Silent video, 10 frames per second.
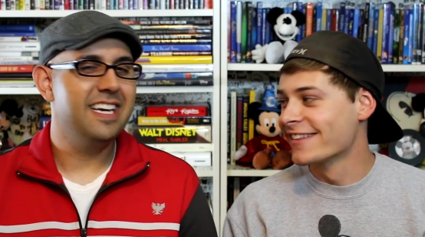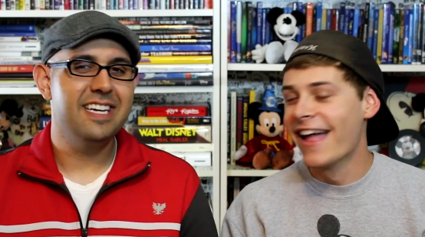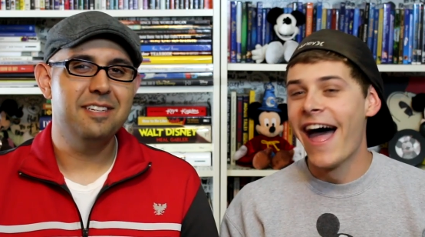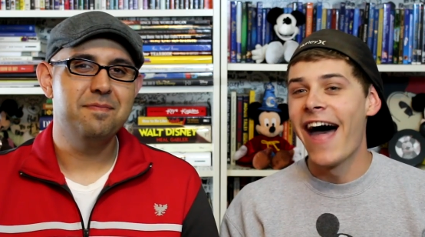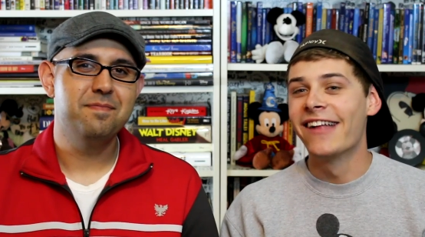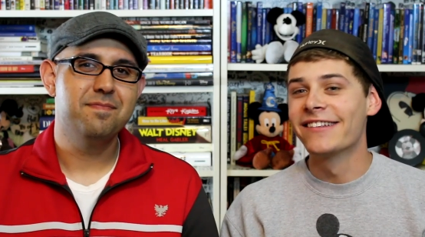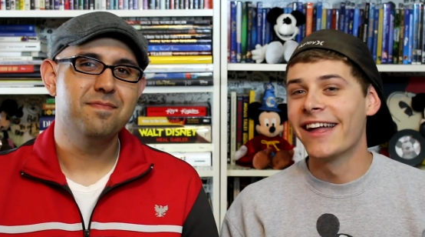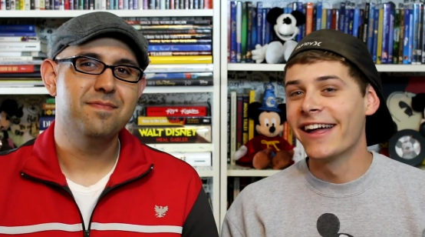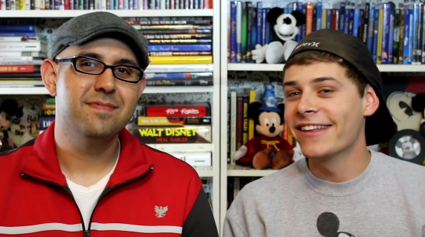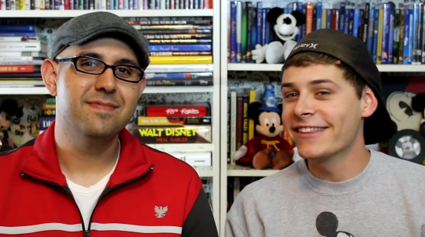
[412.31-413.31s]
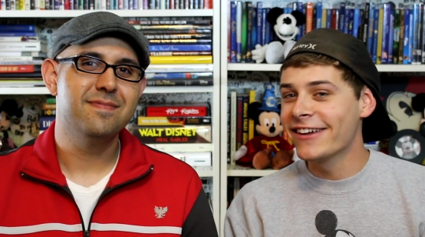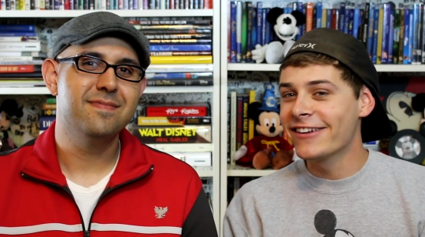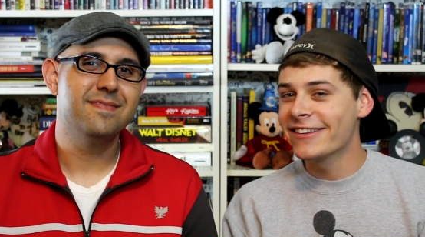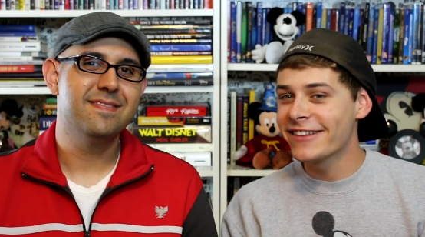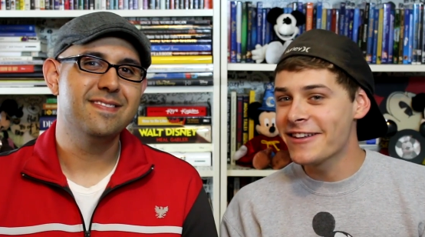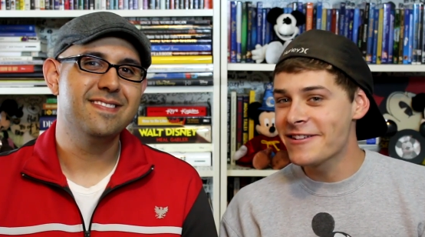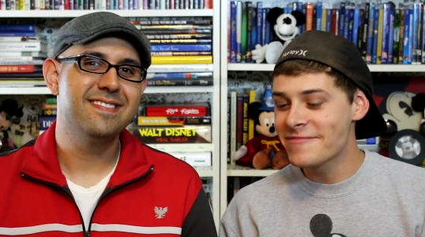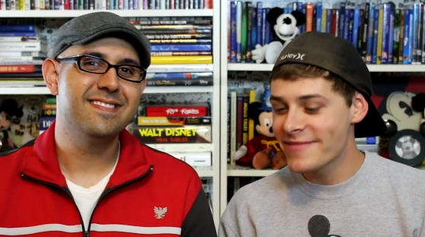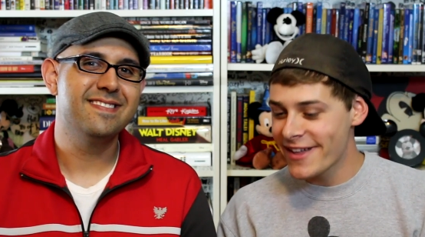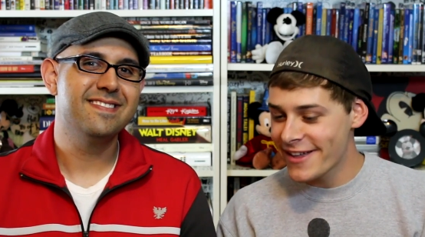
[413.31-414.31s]
Speaker 1: Yeah. I was like, there are
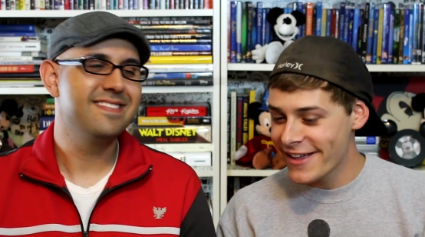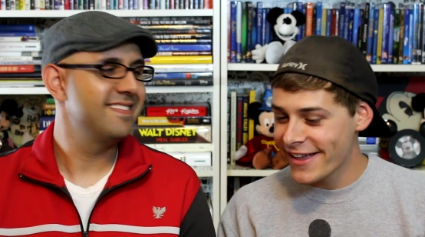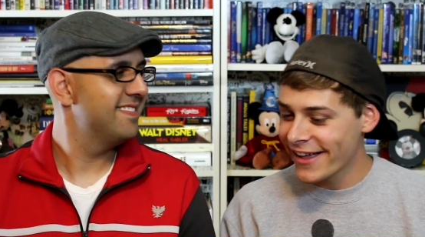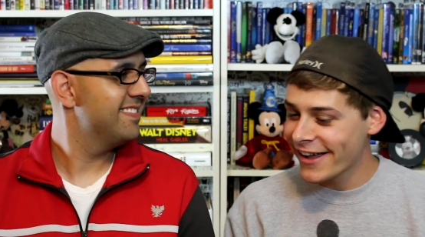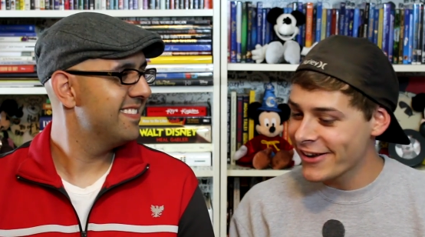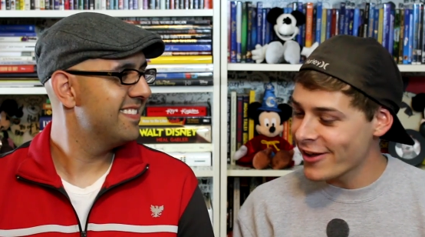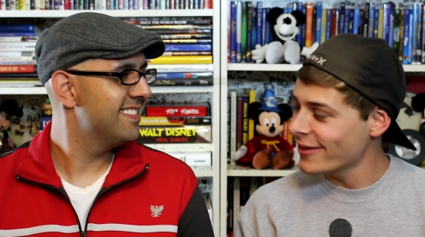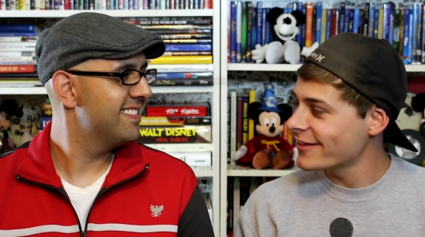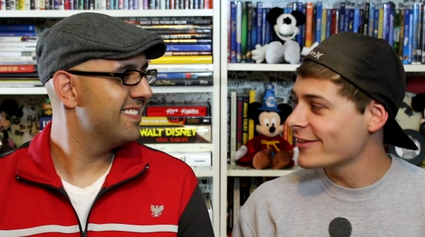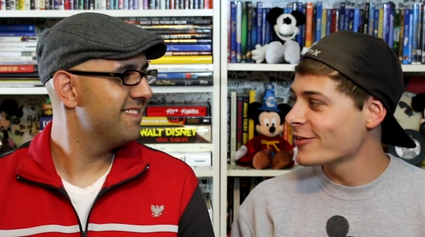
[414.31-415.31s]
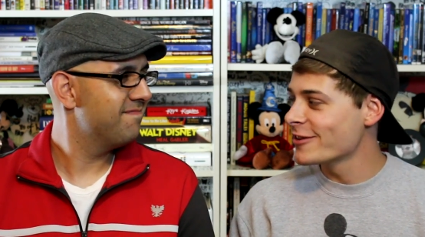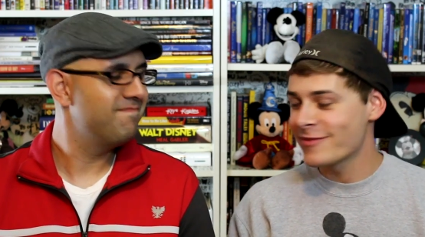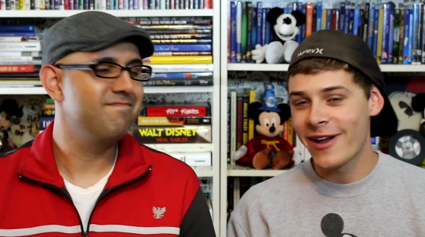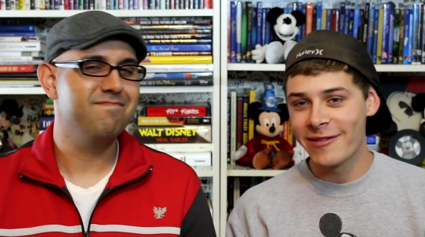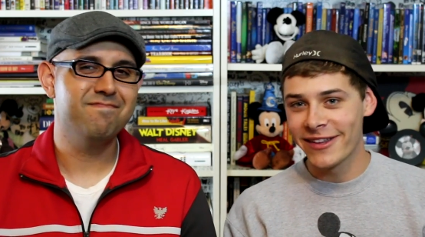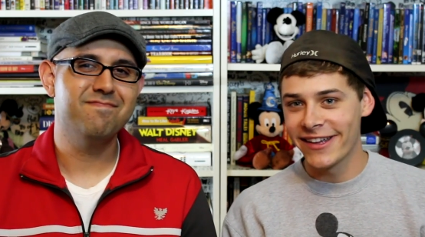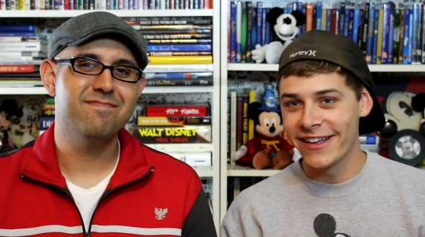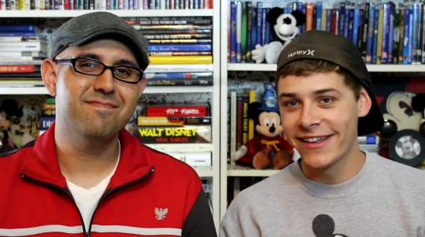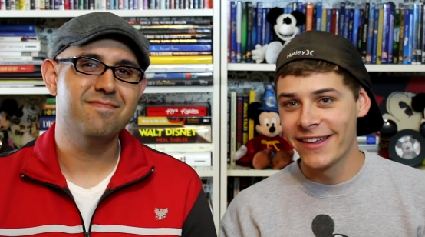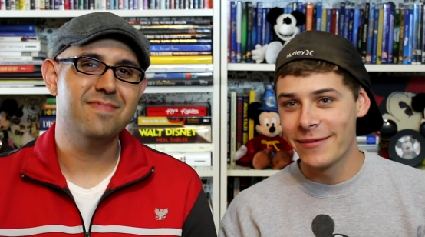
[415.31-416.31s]
some adults who would
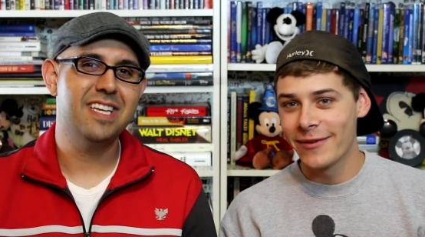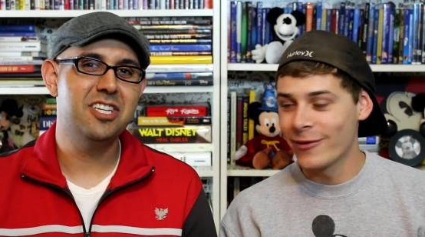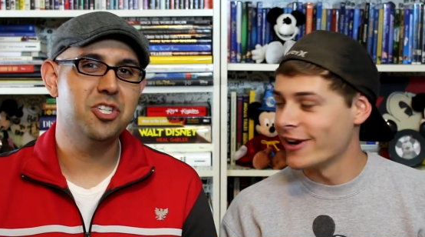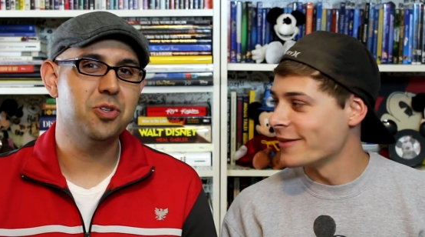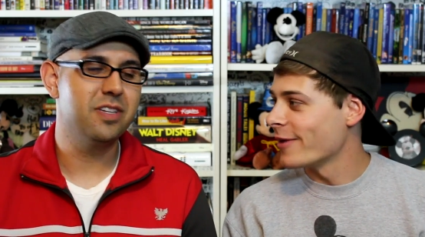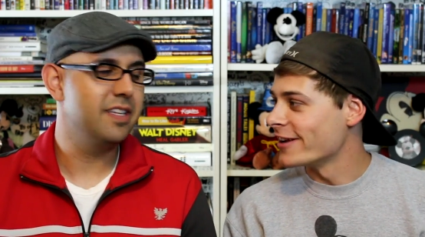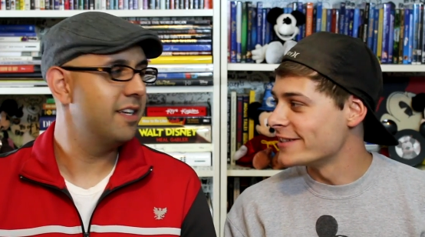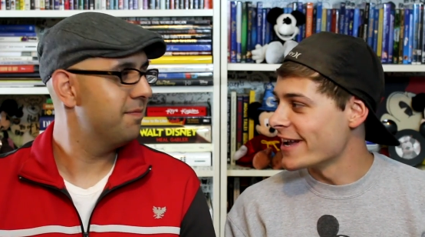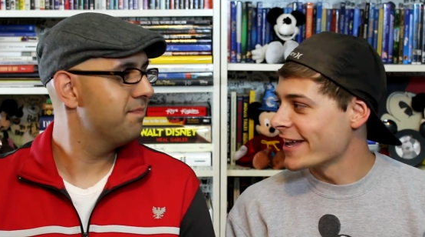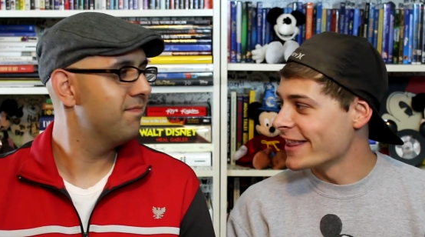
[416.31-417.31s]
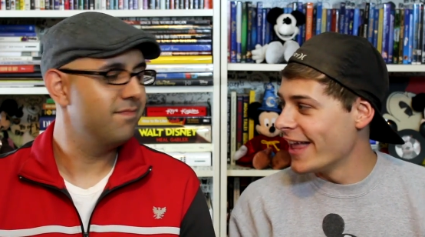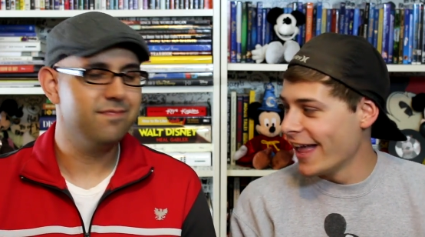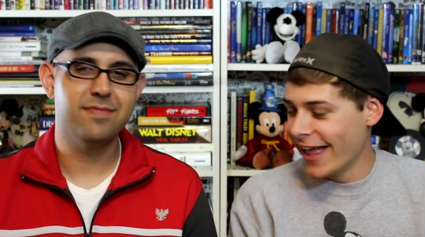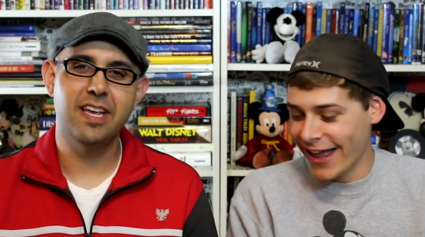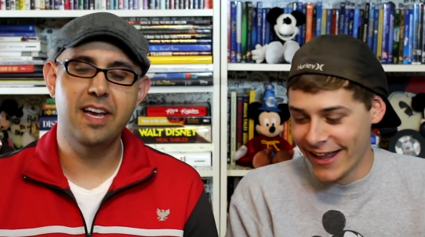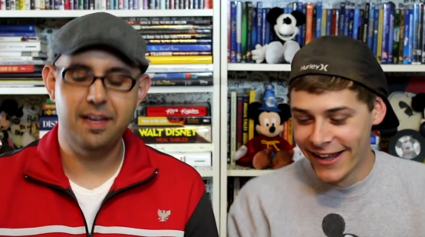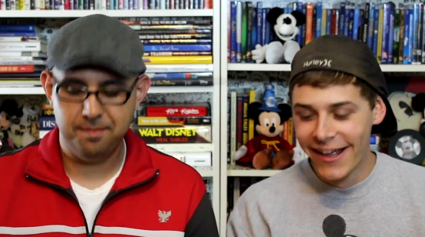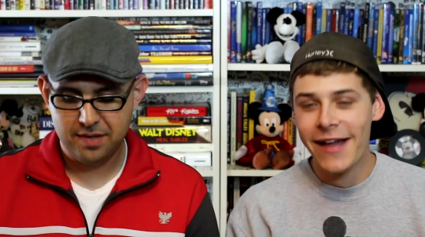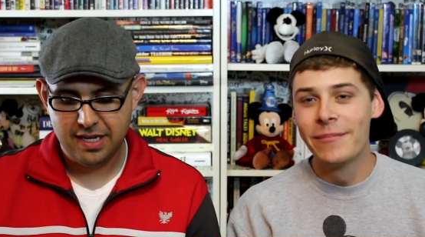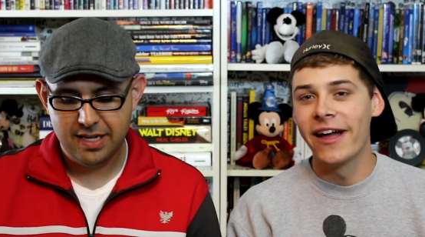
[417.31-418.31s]
probably want to partake in that. Yeah.